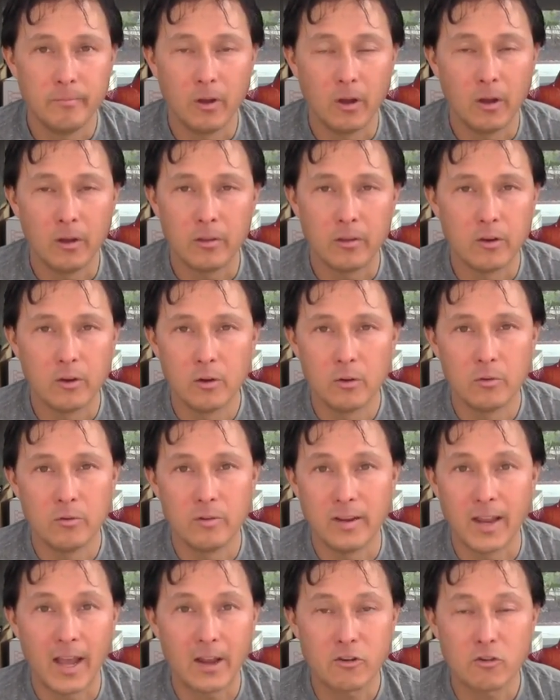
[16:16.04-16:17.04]
Uh, you know,
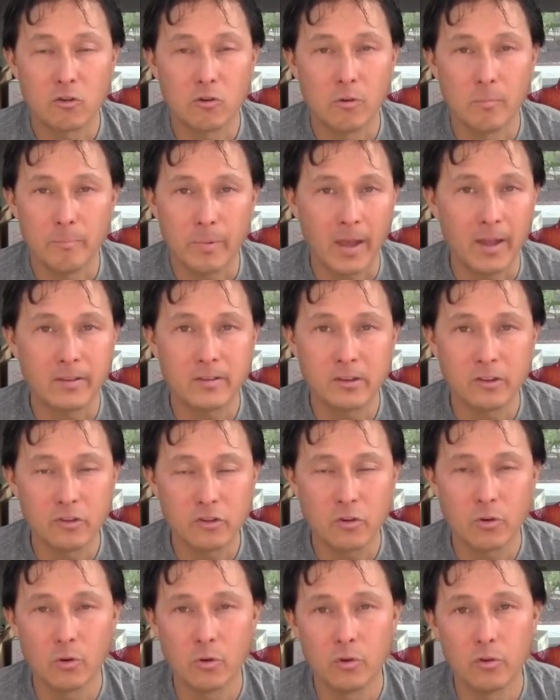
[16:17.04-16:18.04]
natural pest
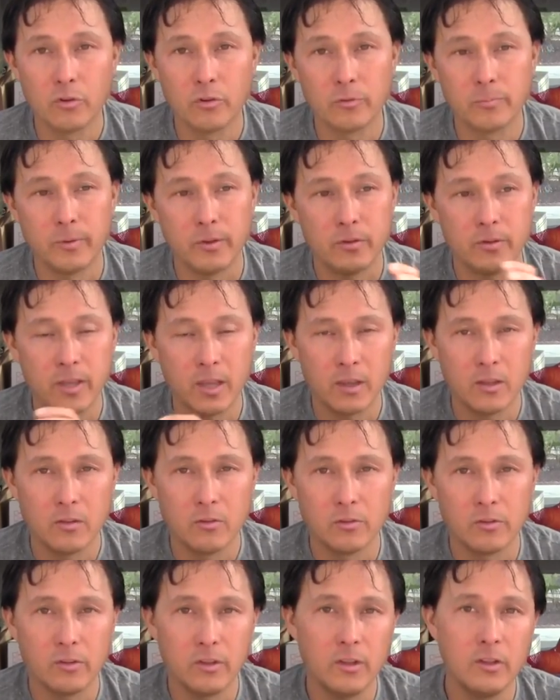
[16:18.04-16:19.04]
controls, but you can't
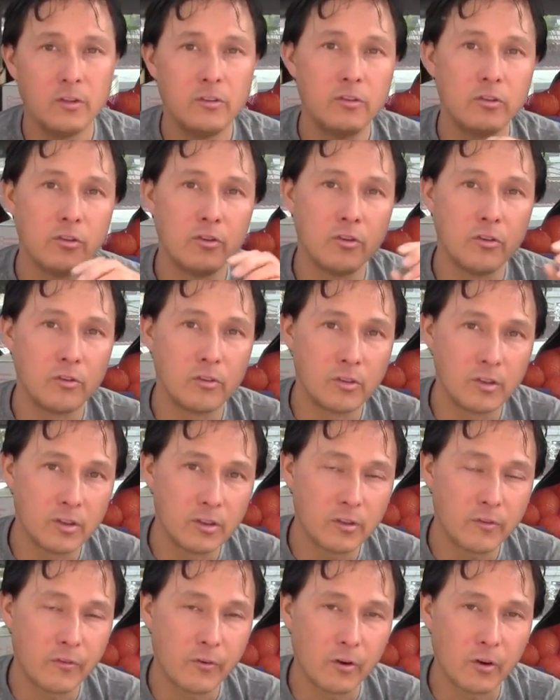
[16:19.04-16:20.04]
use these. You could use
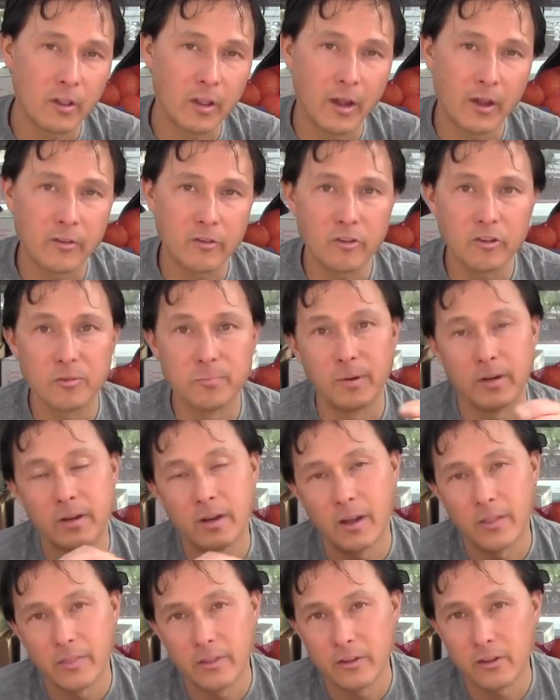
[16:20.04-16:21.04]
these fertilizers, but
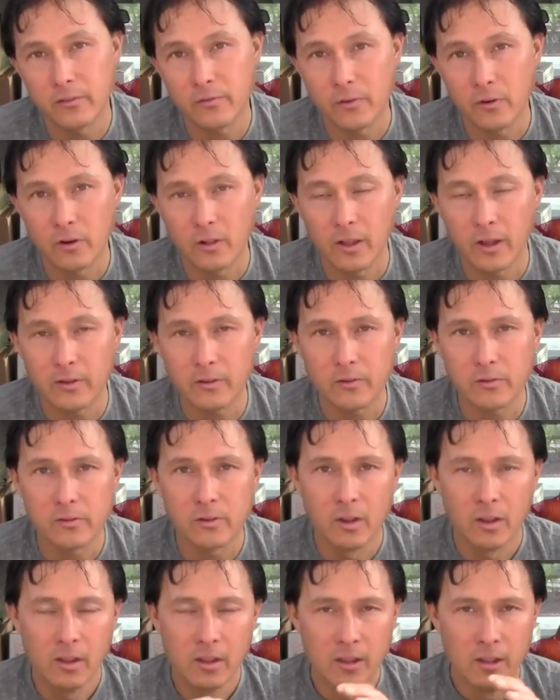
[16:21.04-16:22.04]
not these
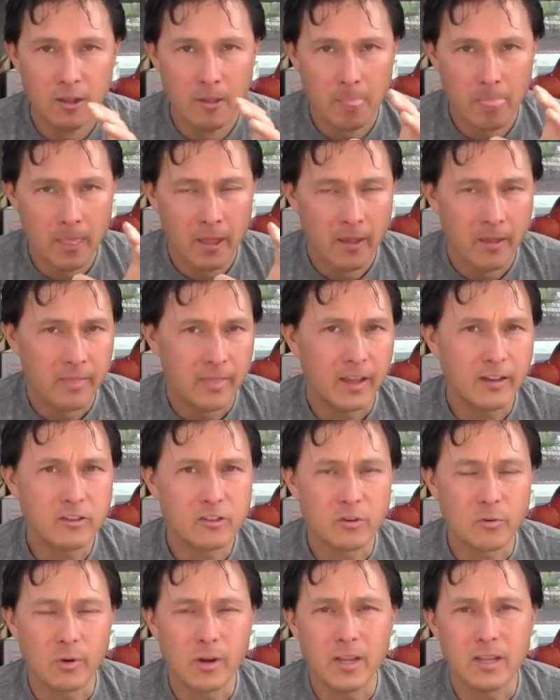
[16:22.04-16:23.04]
fertilizers.
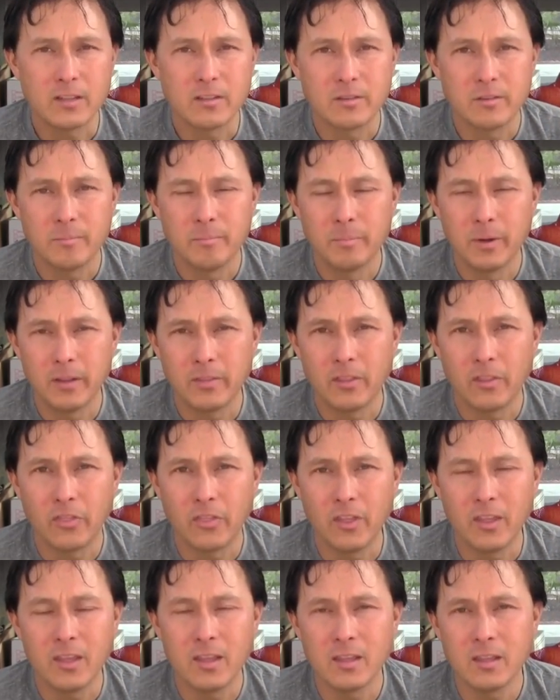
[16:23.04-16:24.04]
That's great, but the
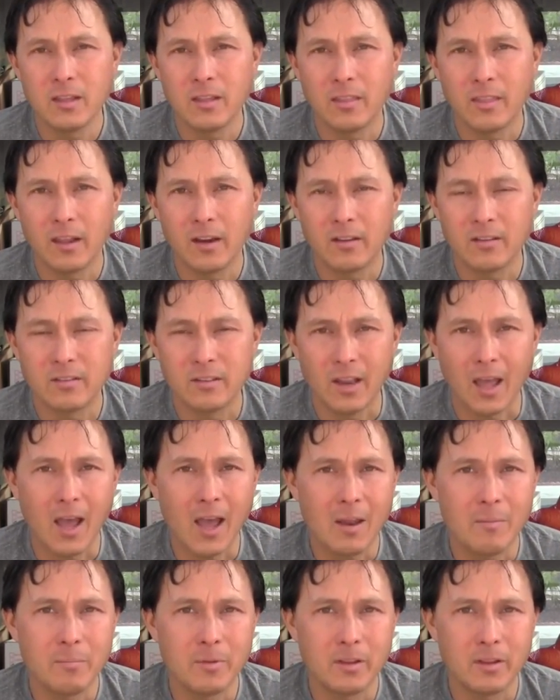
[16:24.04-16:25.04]
thing that is
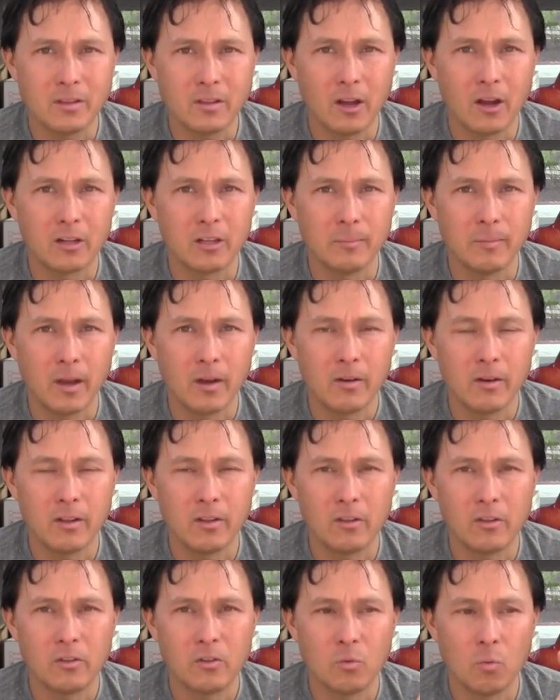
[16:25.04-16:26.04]
not being talked about
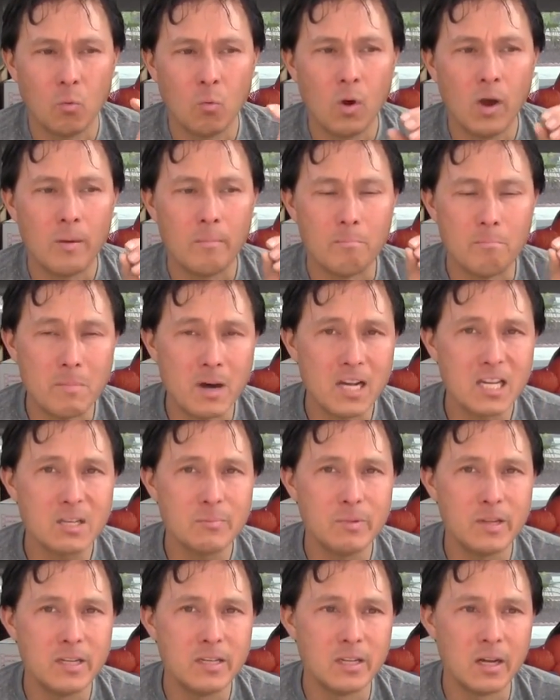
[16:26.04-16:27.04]
is what
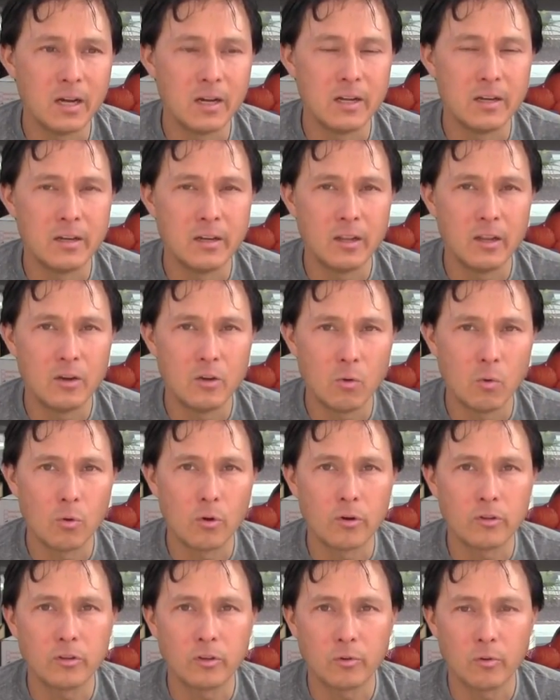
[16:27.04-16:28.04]
must be done in
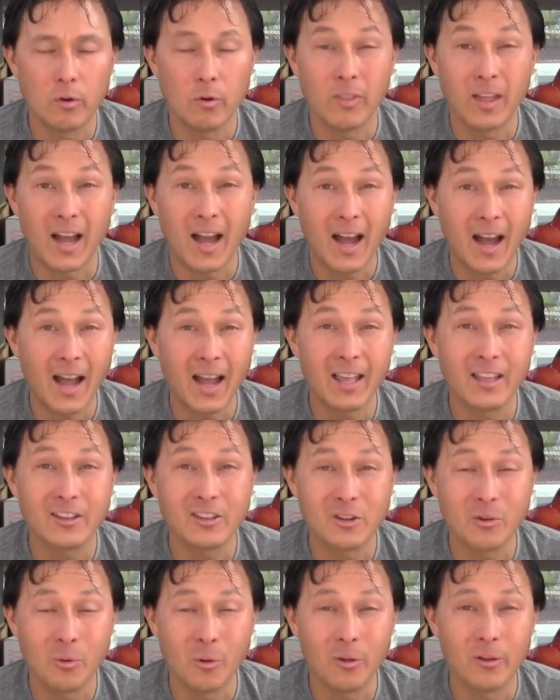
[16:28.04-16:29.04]
order to grow the
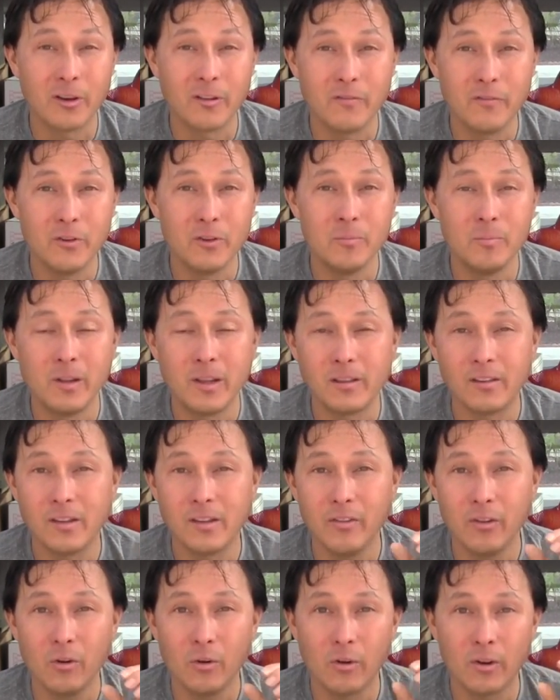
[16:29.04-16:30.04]
highest quality food, because
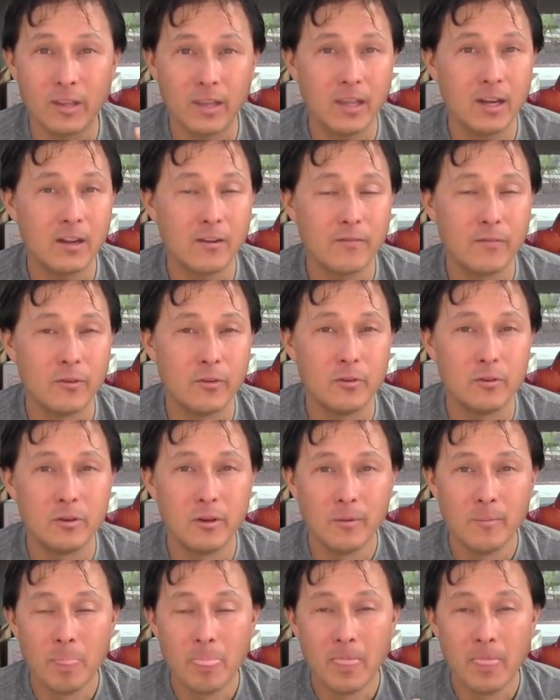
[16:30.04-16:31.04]
even organic food